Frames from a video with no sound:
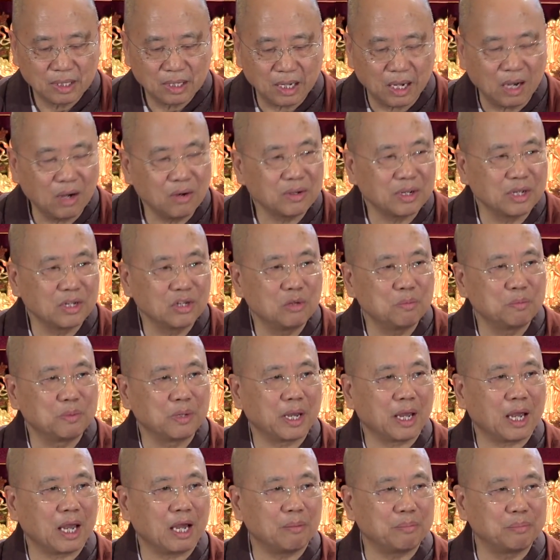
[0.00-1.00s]
how can you
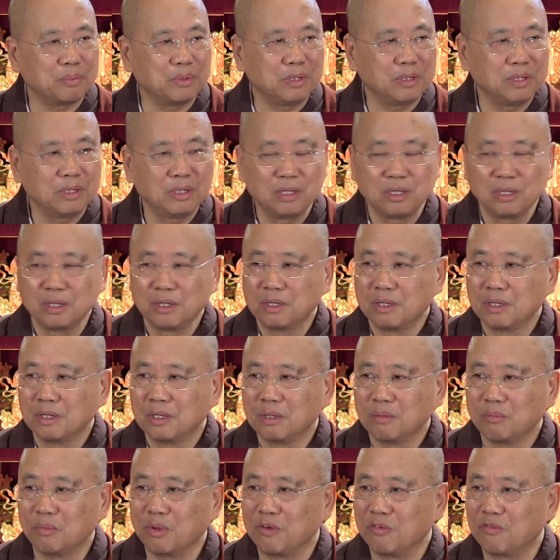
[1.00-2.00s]
be happy
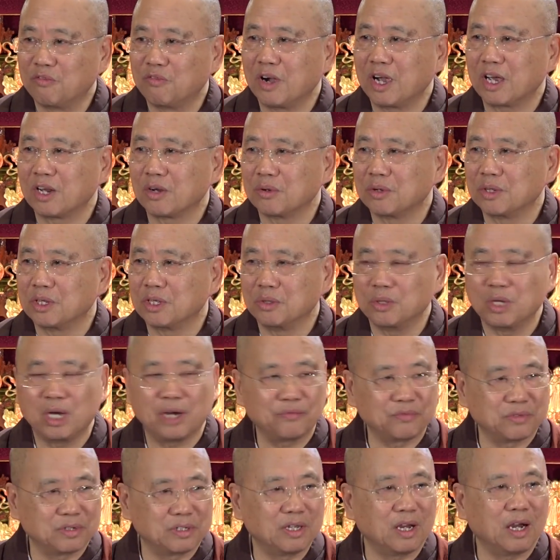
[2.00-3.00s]
when finally you
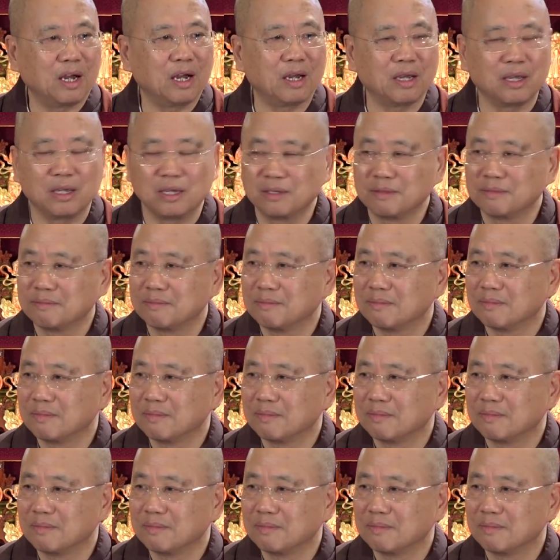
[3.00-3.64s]
have to die?